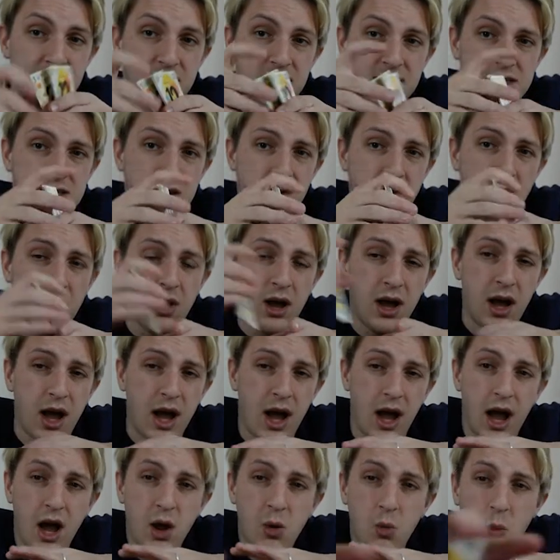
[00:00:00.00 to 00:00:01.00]
So
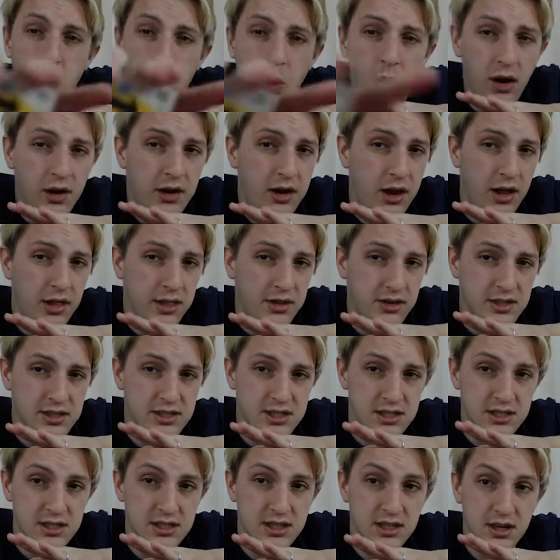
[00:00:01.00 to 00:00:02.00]
I want
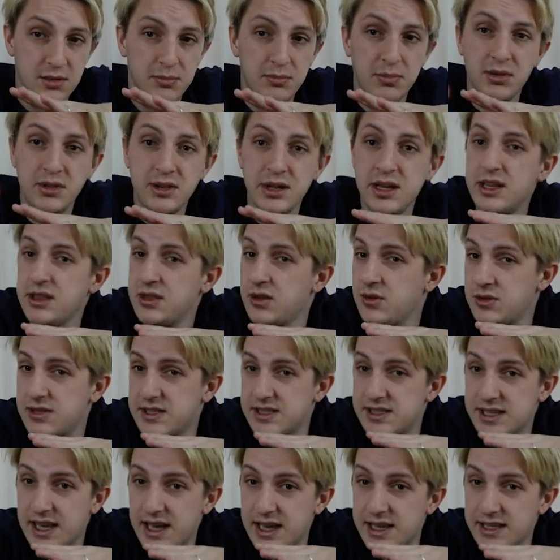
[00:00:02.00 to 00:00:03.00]
others to complete those
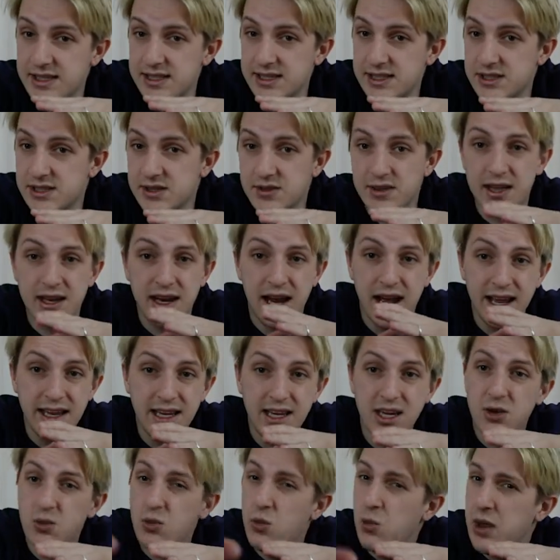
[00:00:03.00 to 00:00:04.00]
sets so that I
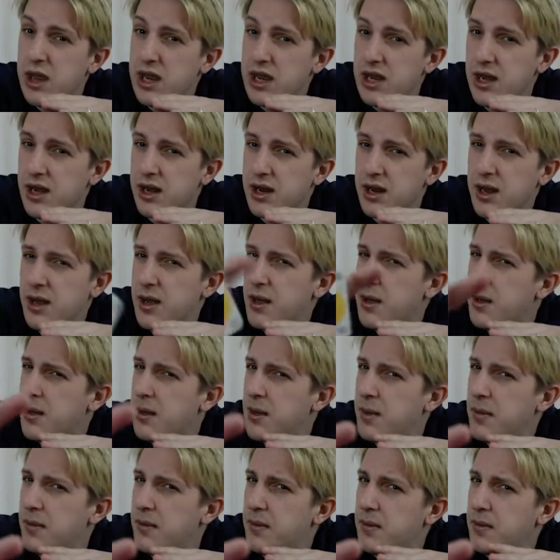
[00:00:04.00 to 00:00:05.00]
can win,
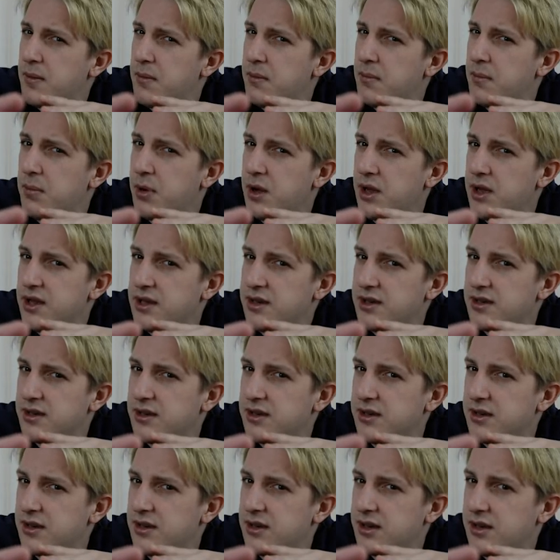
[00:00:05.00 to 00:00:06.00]
but
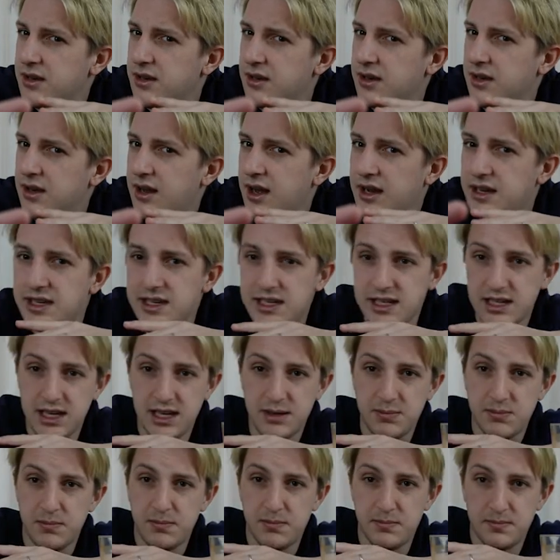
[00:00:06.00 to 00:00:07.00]

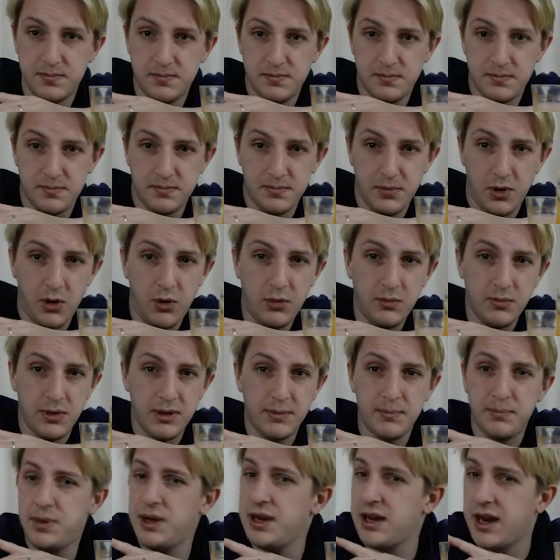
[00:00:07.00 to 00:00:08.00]

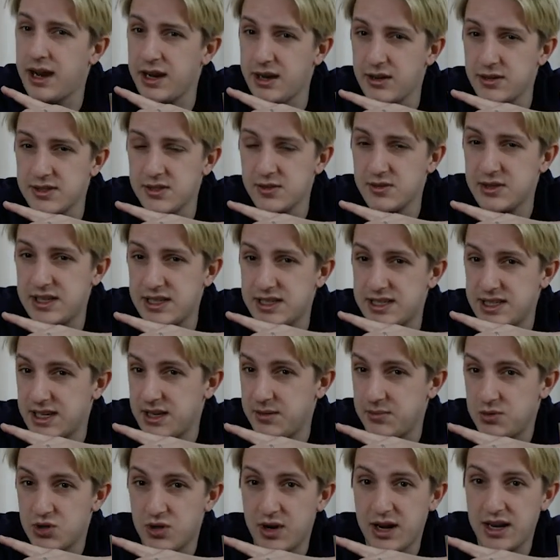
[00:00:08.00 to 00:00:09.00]
I also need to
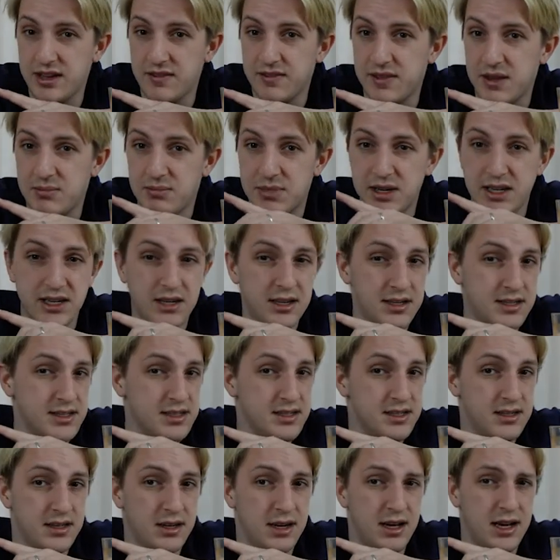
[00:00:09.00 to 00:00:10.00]
keep track of them
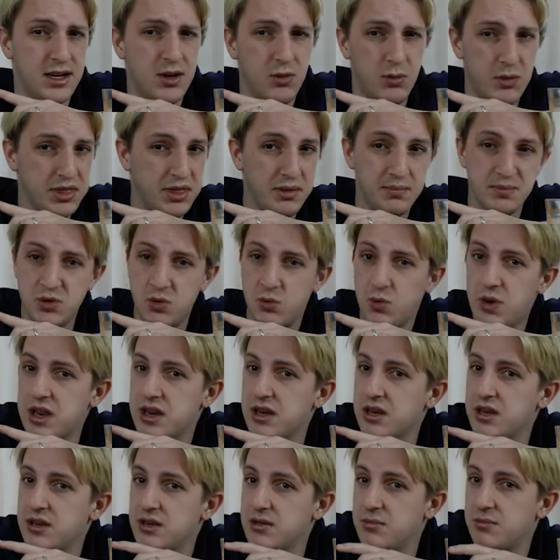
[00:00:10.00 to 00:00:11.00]
because I don't want them to
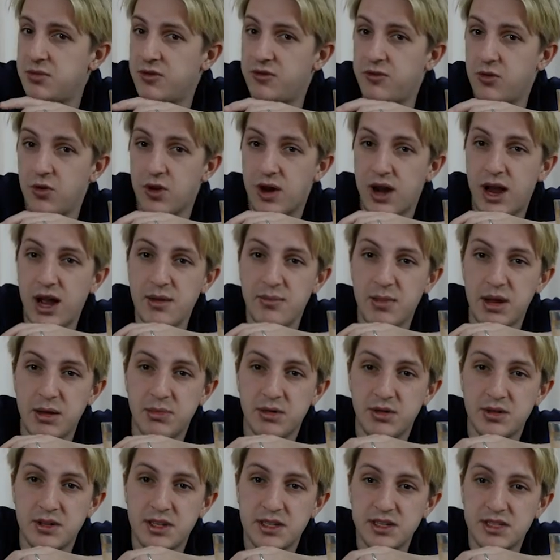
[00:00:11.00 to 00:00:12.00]
win before I'm
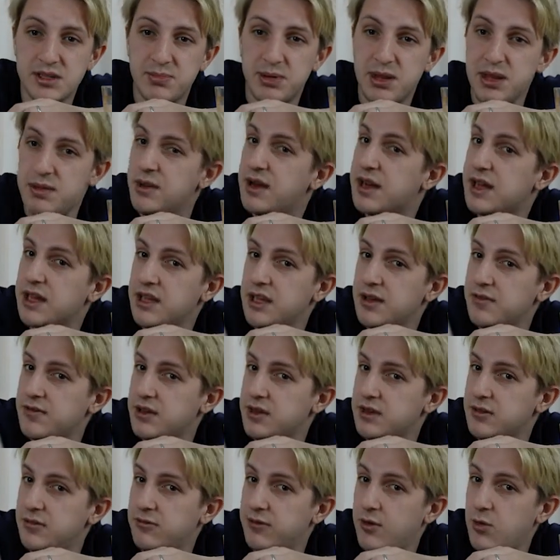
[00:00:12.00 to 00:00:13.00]
able to play my 11
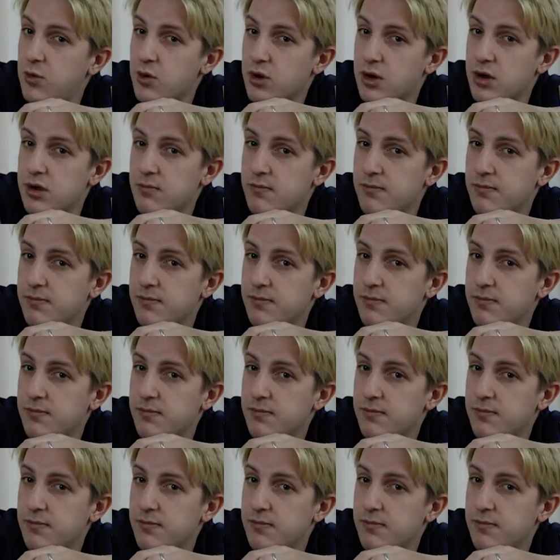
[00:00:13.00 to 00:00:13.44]
and 4.